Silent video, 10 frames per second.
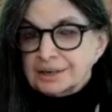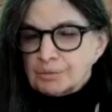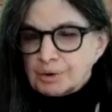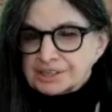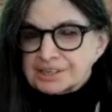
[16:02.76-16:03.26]

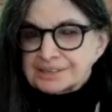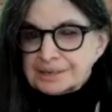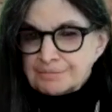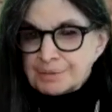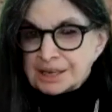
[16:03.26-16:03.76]
what does
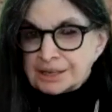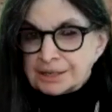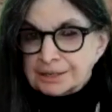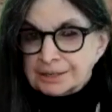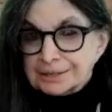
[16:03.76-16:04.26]
it mean?
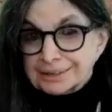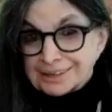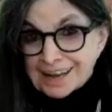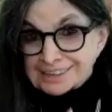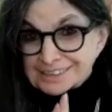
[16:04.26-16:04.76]

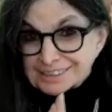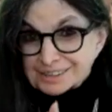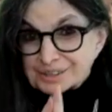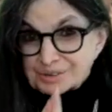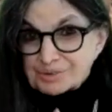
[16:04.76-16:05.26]

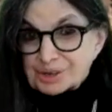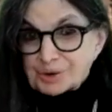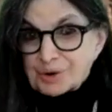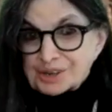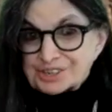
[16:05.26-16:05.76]
That's the real
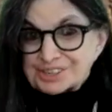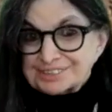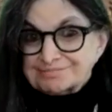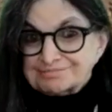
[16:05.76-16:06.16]
question.